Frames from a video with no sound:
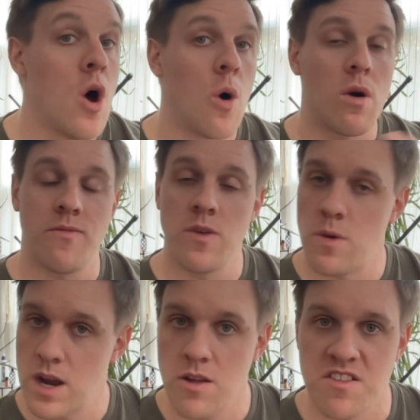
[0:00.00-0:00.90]
Or if you
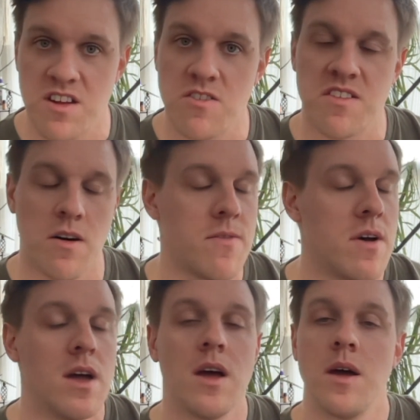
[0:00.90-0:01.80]
want to use it yourself,
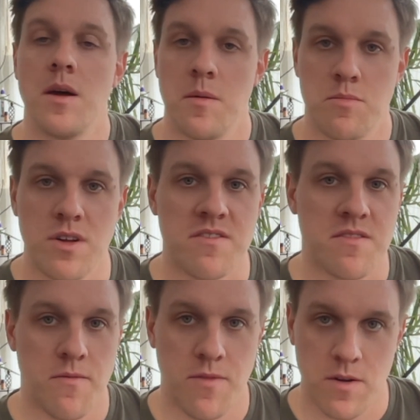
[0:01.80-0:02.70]
please
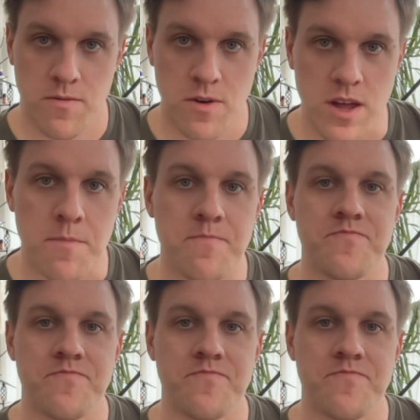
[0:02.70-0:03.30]
feel free.